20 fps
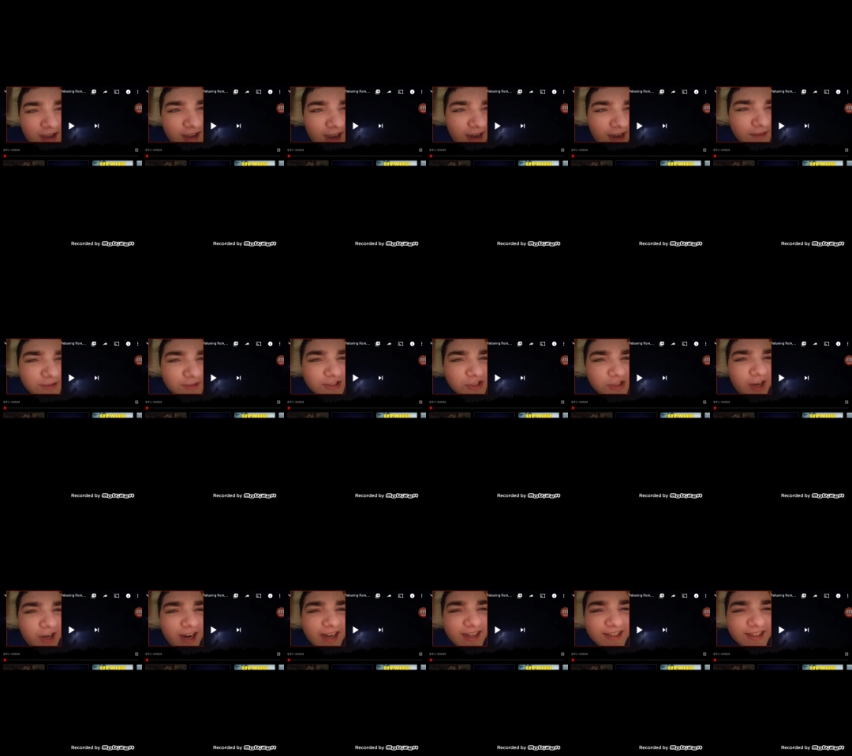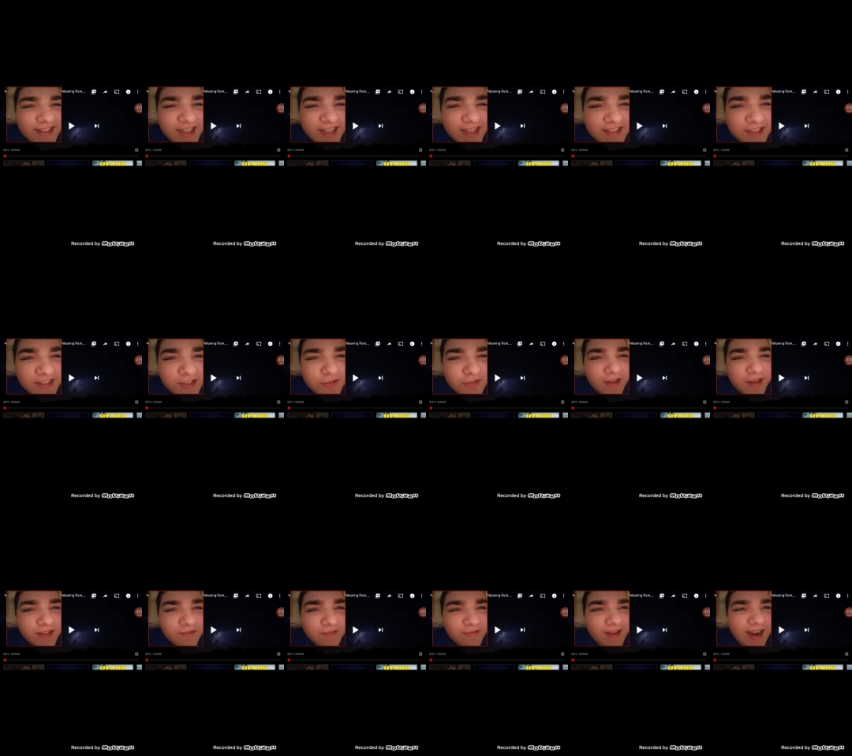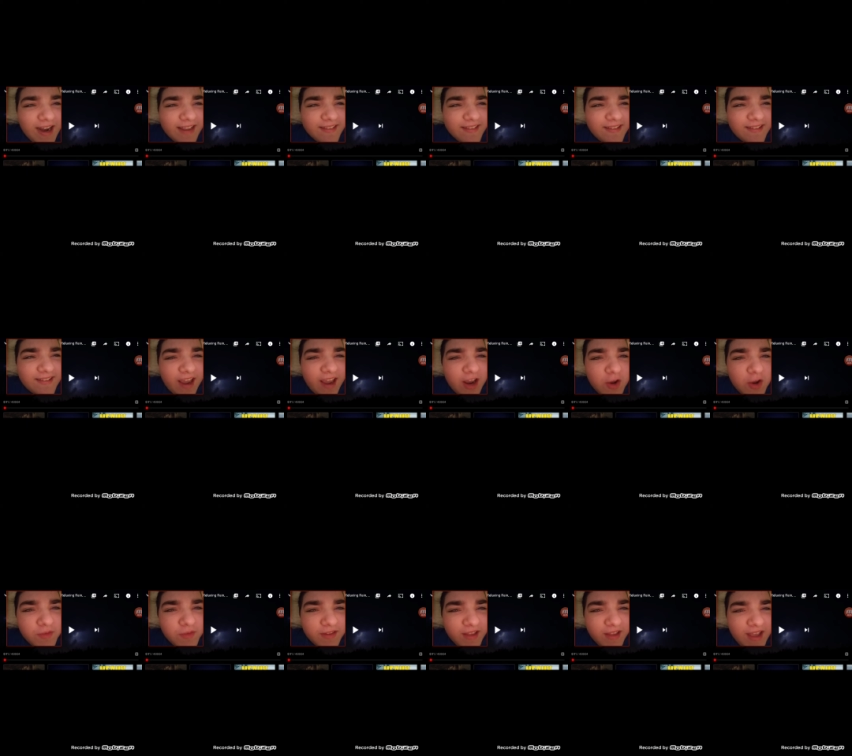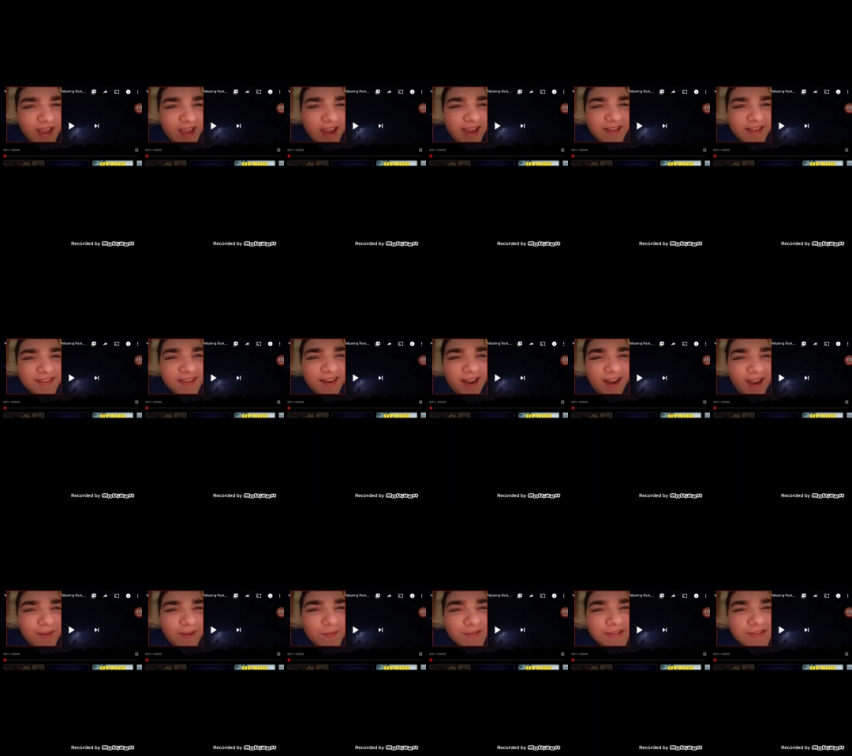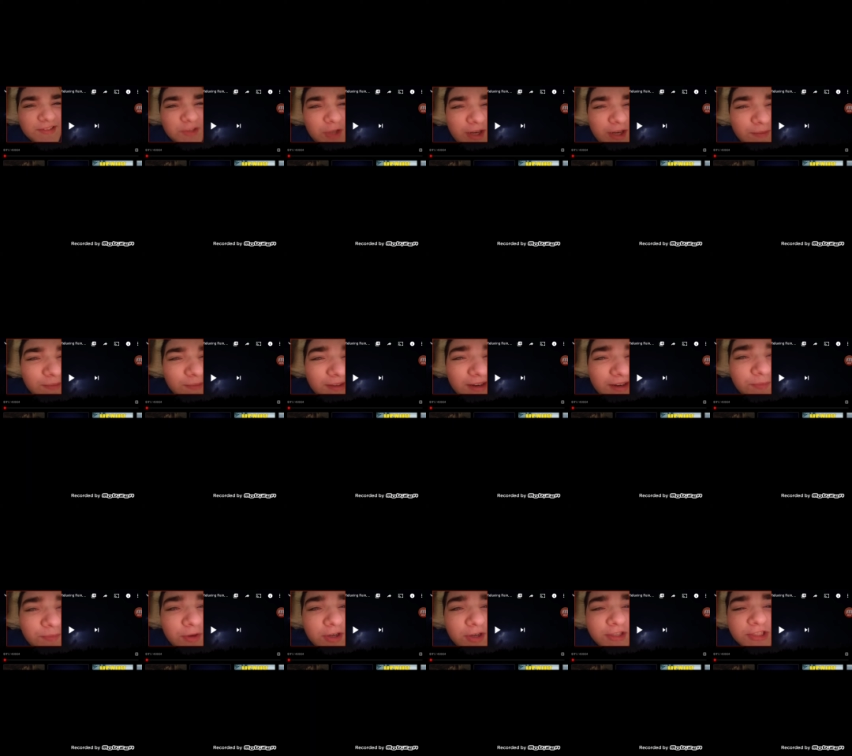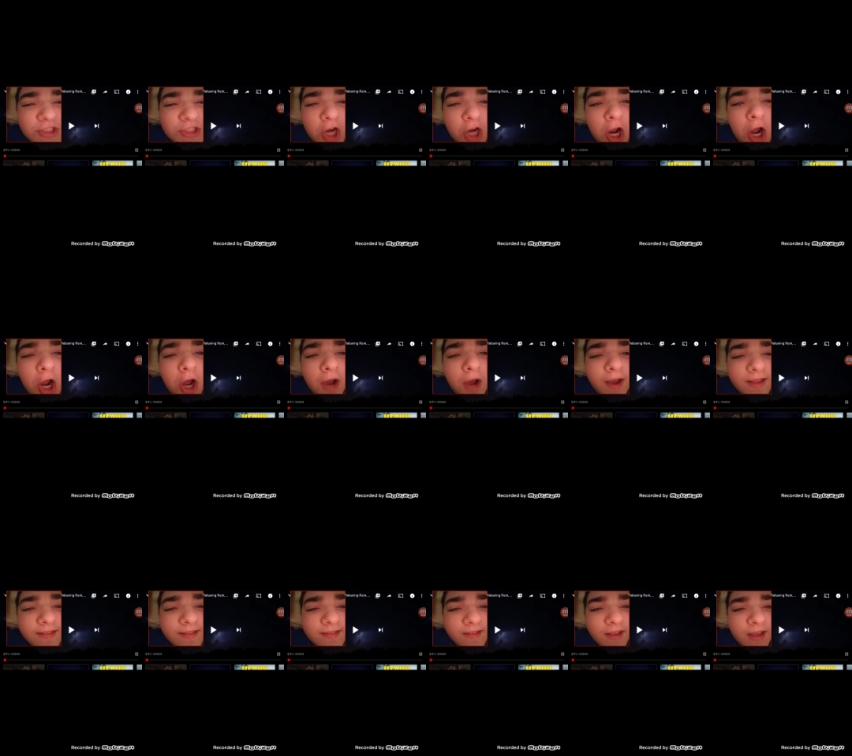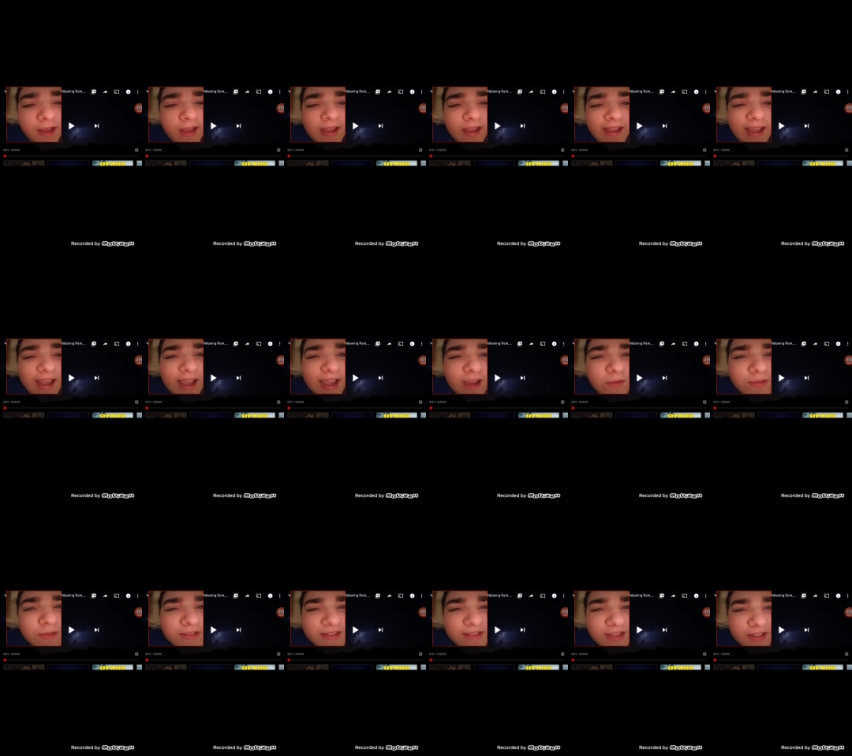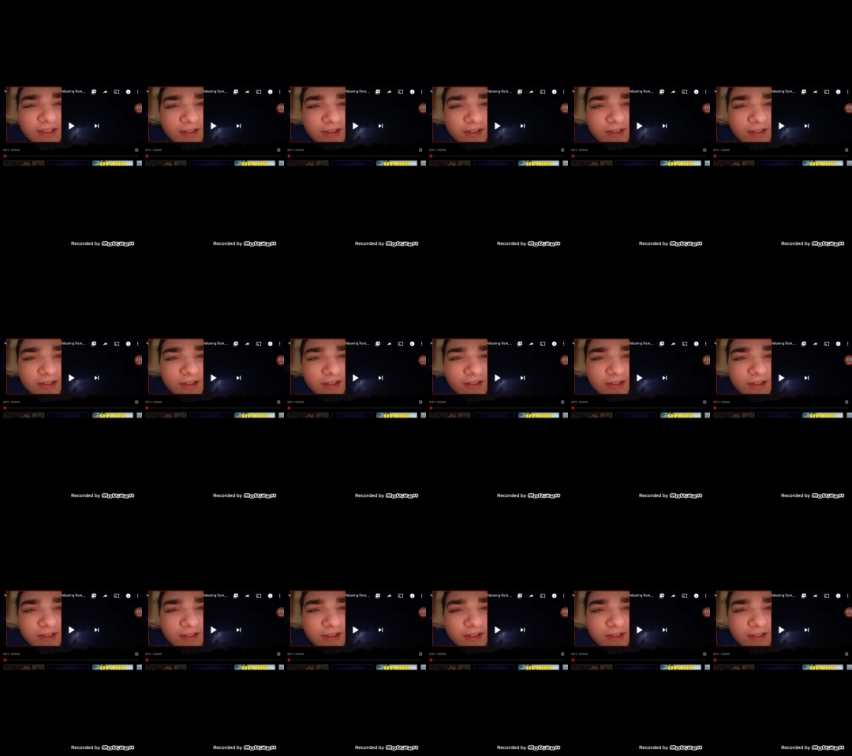I was trying to listen to El Rey sounds, and then I was dreaming about Jaws. He was.